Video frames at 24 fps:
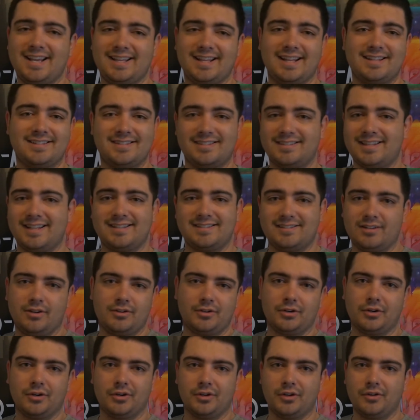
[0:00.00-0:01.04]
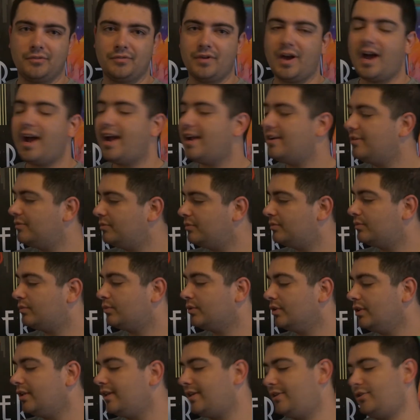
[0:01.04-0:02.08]
that's that's unheard of. I
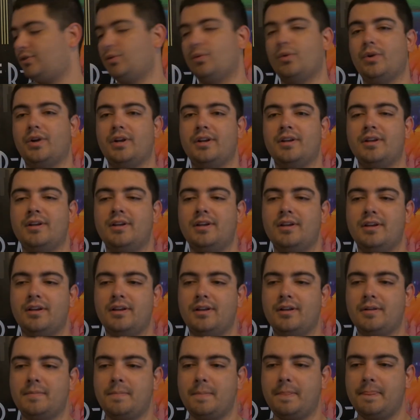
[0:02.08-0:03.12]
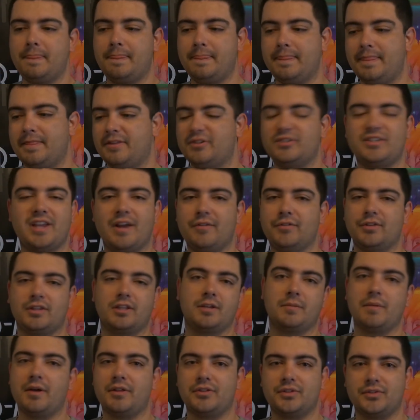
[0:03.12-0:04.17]
really enjoyed just everything
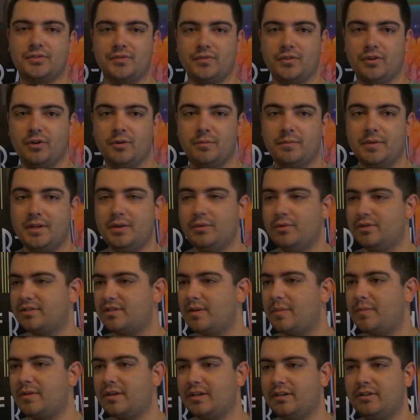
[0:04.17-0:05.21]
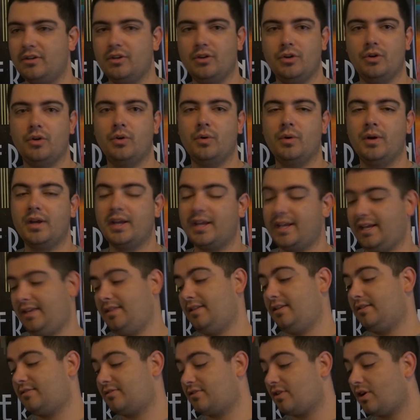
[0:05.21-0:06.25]
about this film. It was something new. In
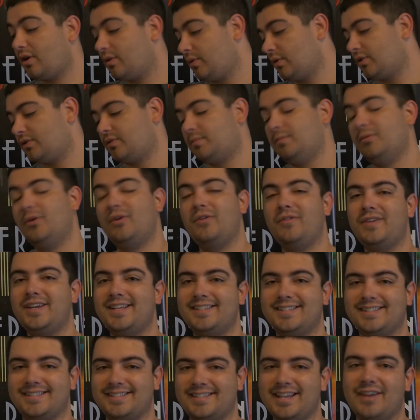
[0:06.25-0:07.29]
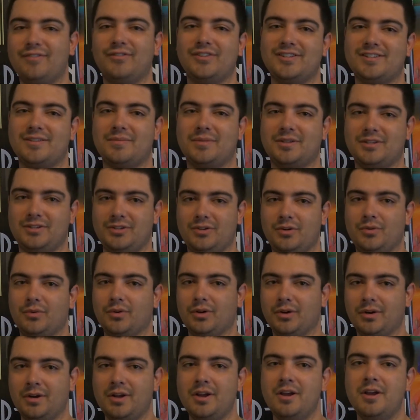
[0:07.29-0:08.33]
the Star Wars movies, it's definitely something new
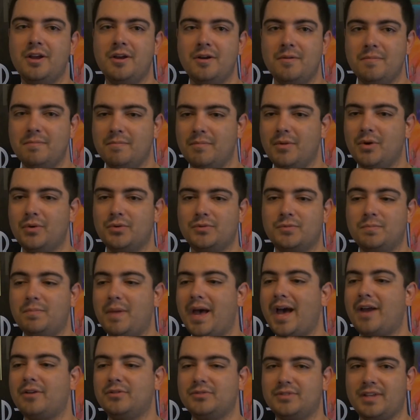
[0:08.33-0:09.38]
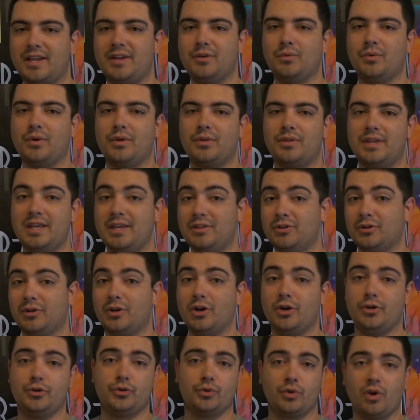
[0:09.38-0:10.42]
where most battles end with either
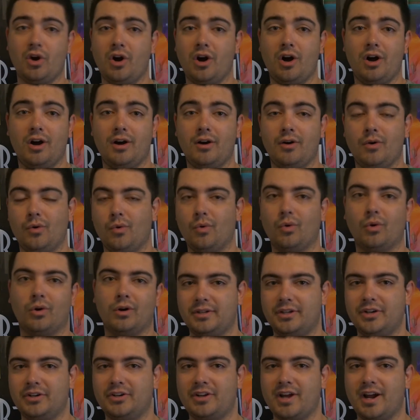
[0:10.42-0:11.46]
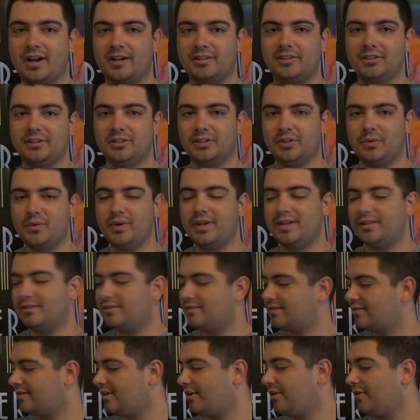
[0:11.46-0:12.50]
a draw or good guy clearly wins.
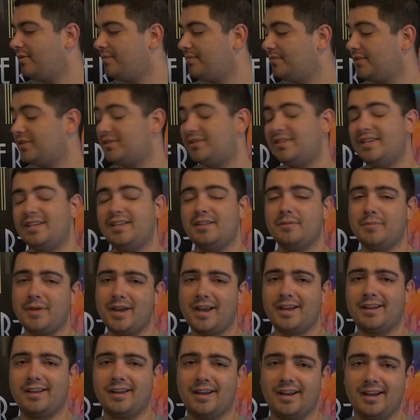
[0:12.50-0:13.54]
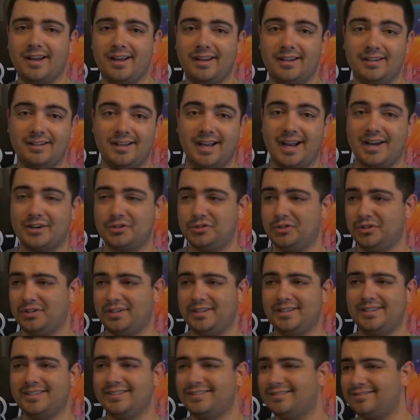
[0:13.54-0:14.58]
So to see the bad guy
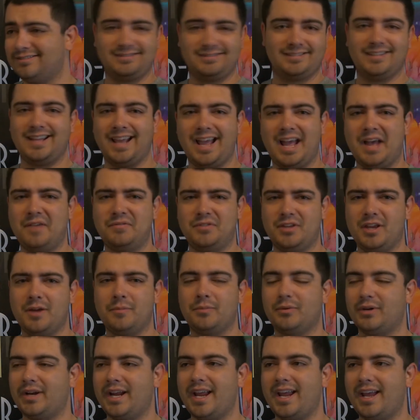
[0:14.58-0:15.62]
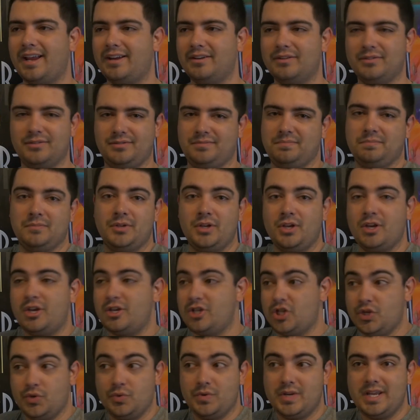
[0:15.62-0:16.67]
actually have the upper hand is
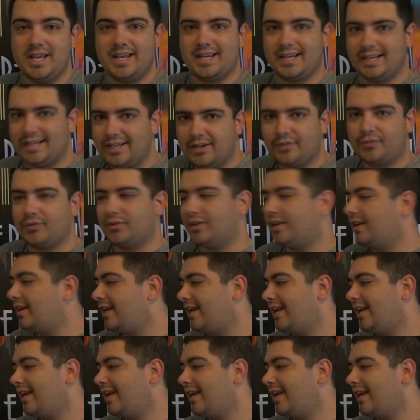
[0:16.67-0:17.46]
unique and different,